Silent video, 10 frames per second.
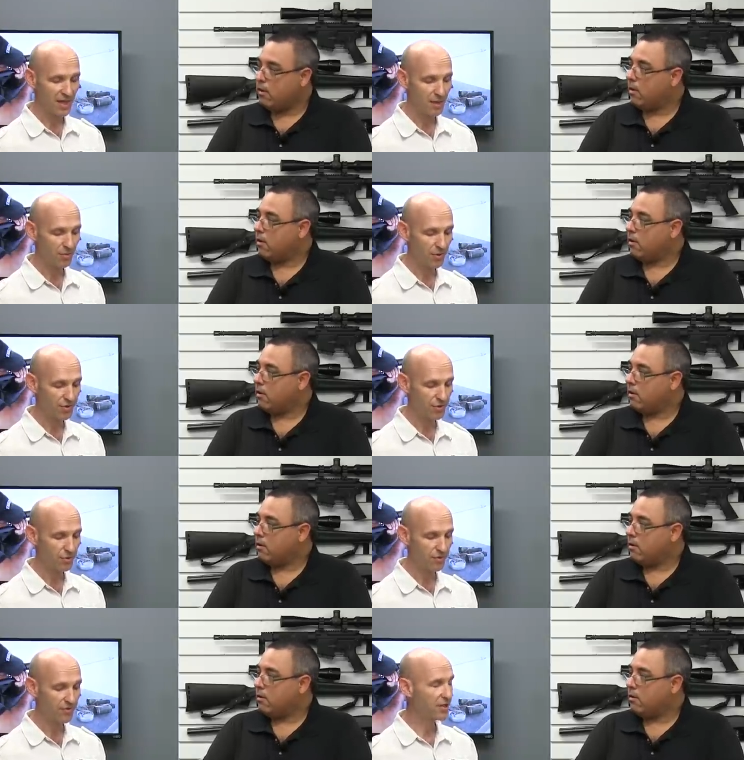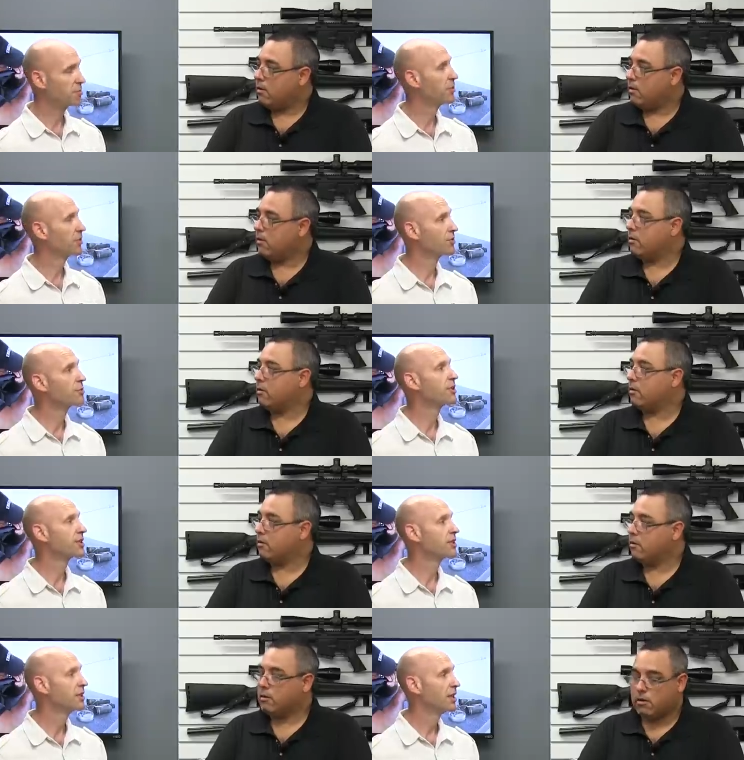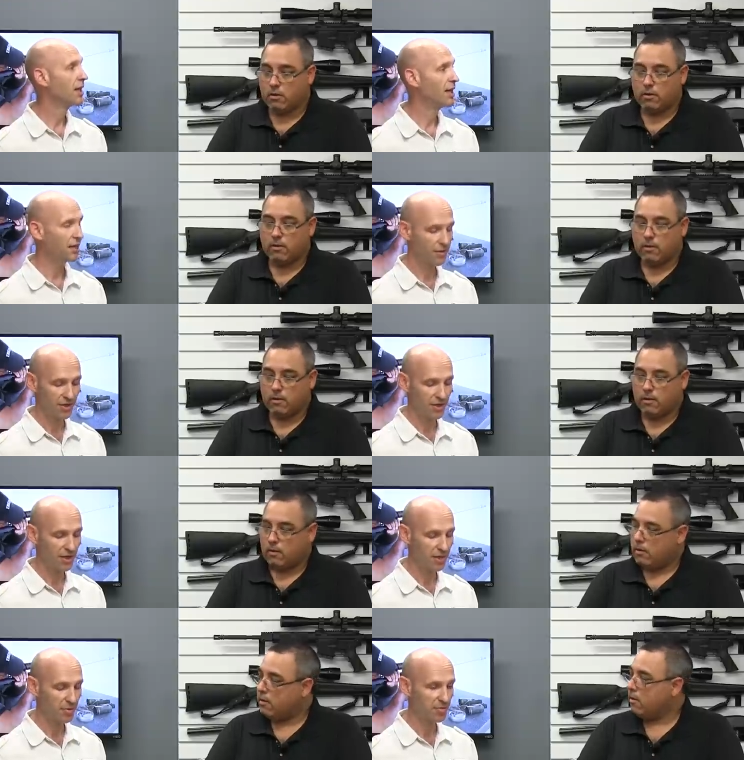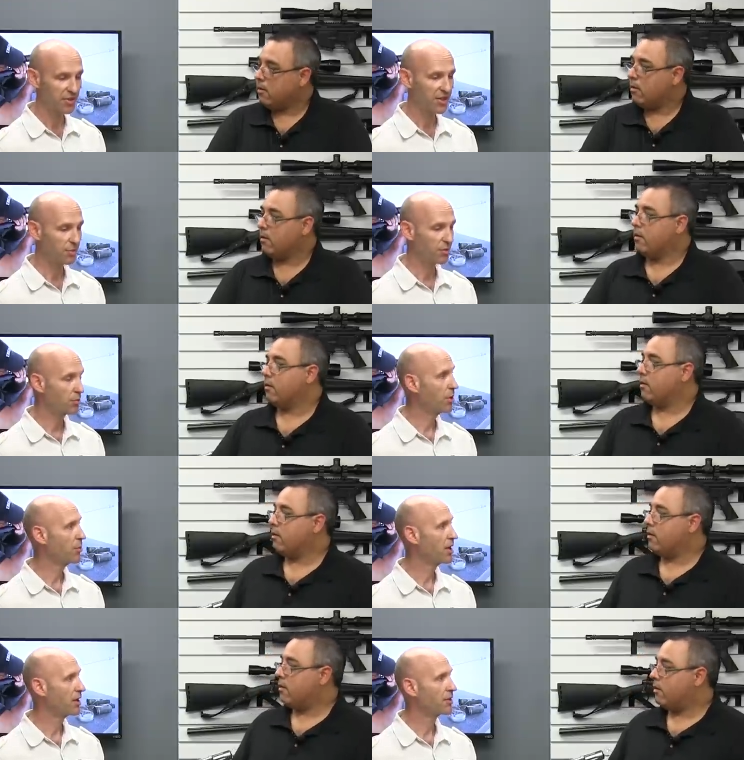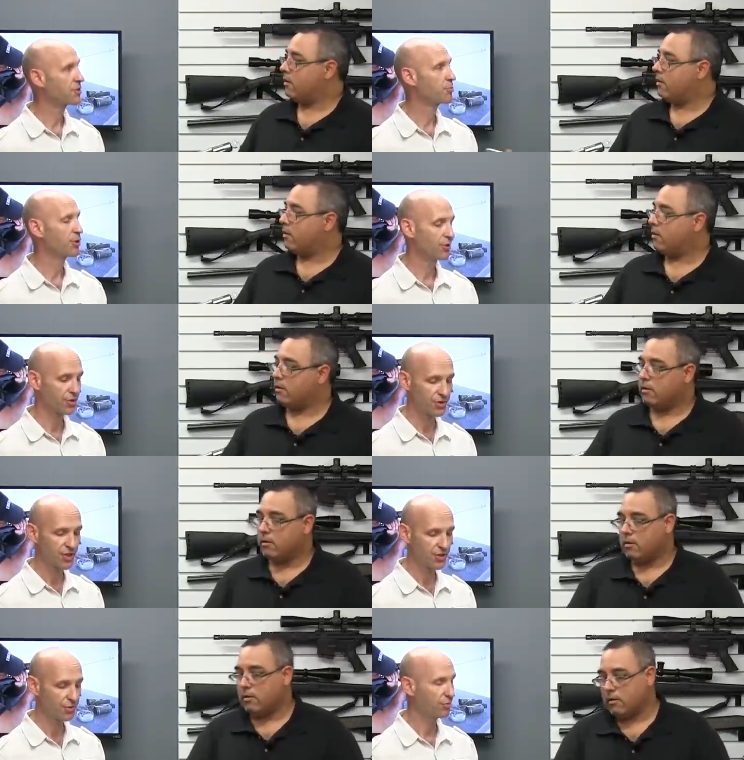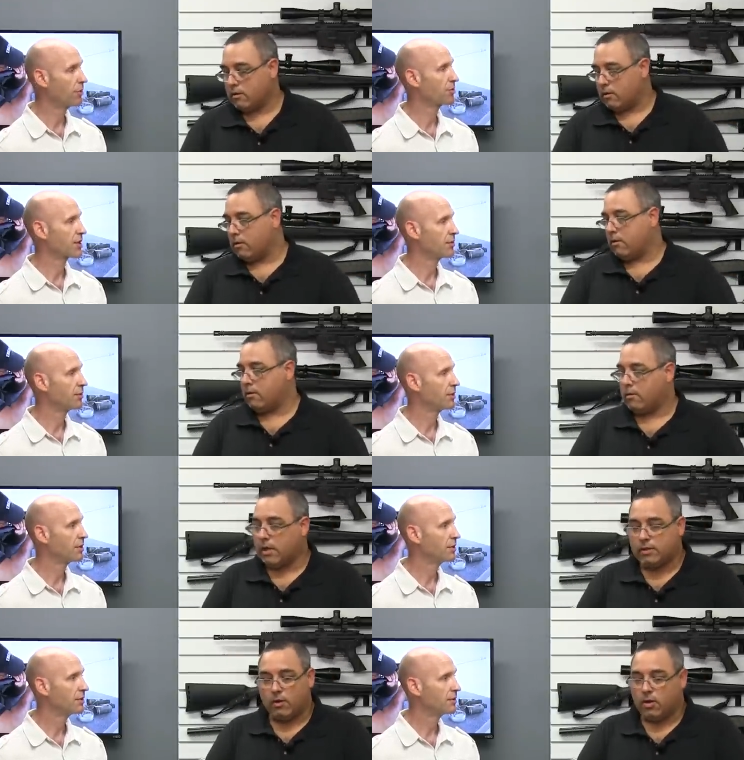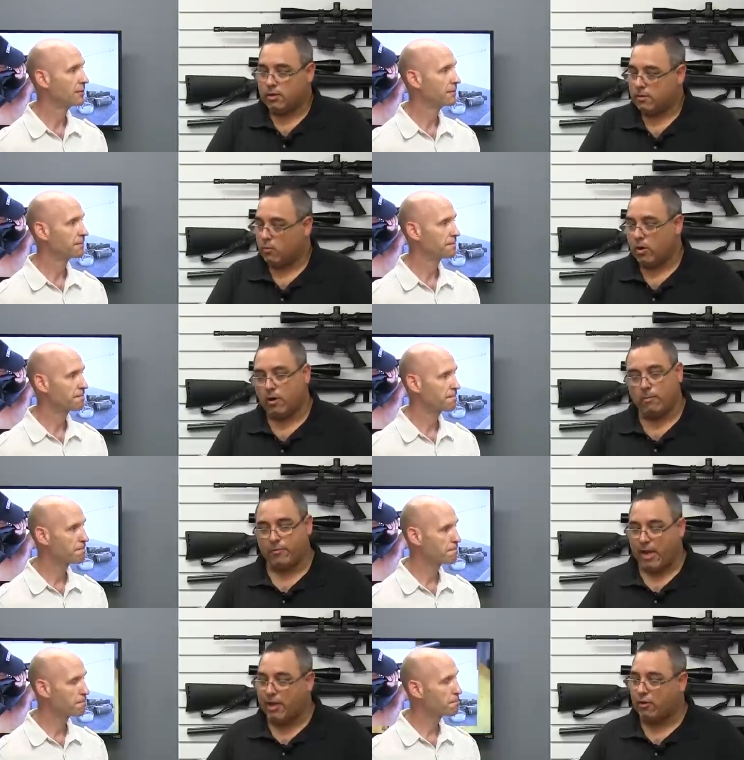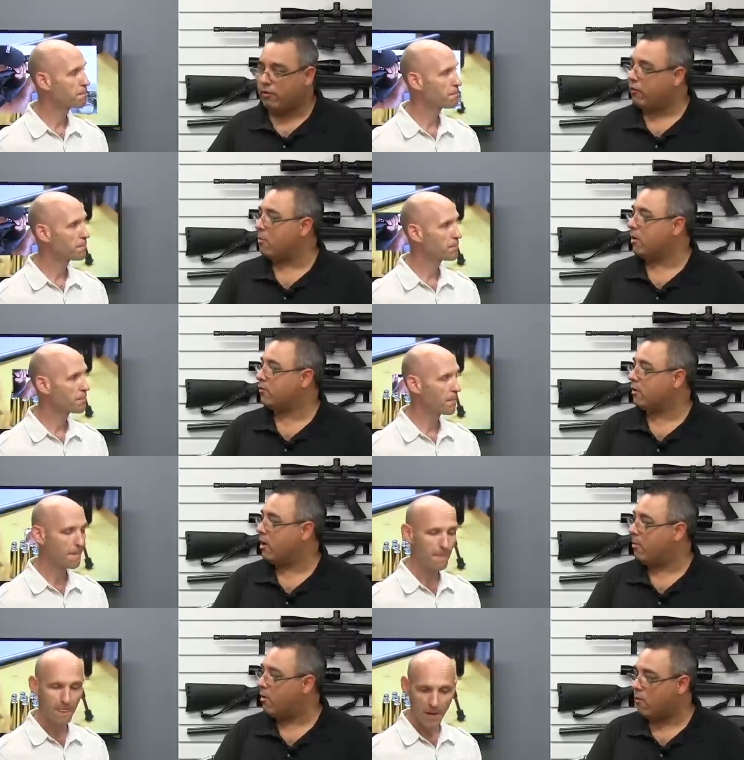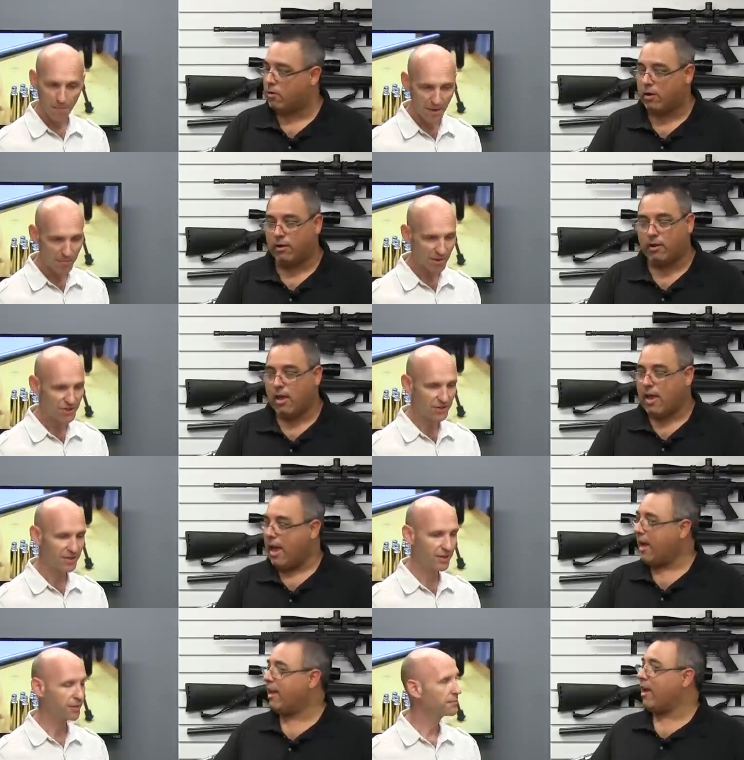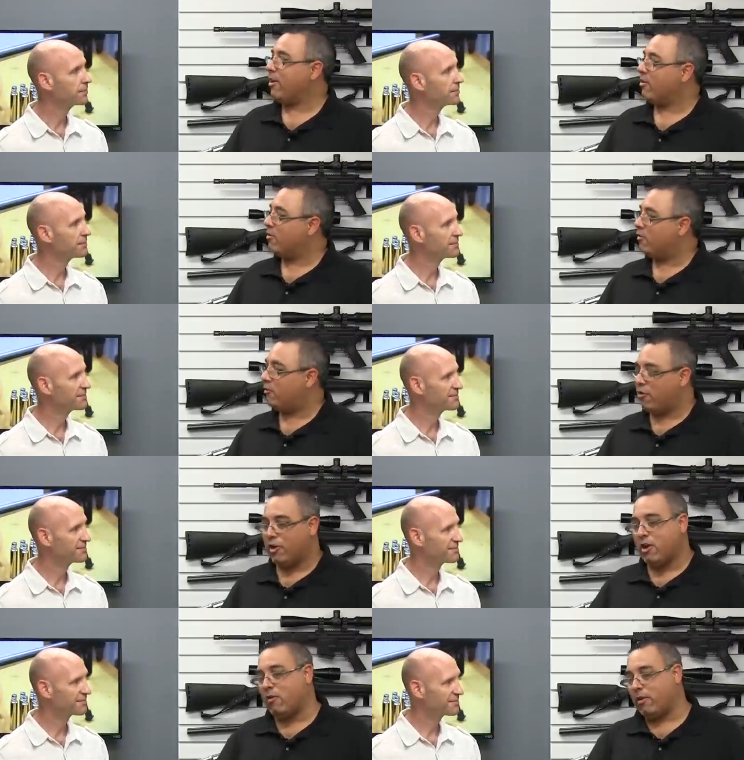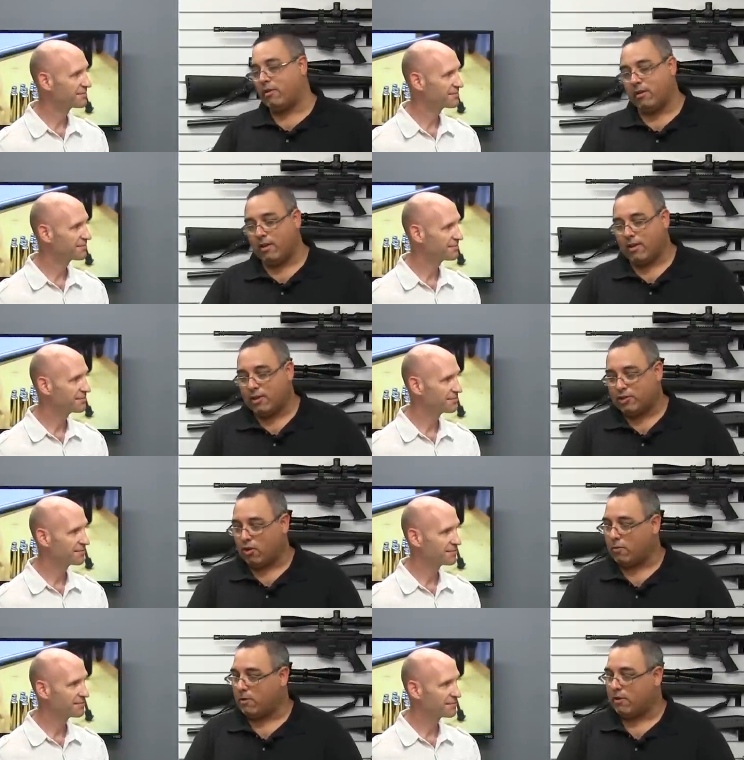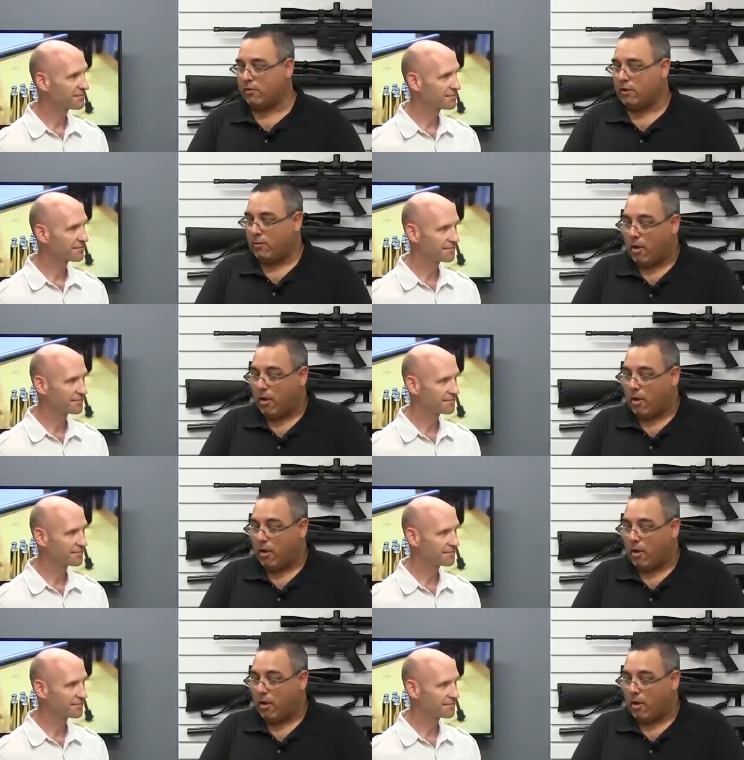Speaker 1: And we're also on Facebook and Twitter. And you can keep up to date with where we are as the production schedule rolls out.
Speaker 2: That's awesome. Well, thank you so much for coming over. My pleasure. Thank hanging you. out here in the studio and showing me this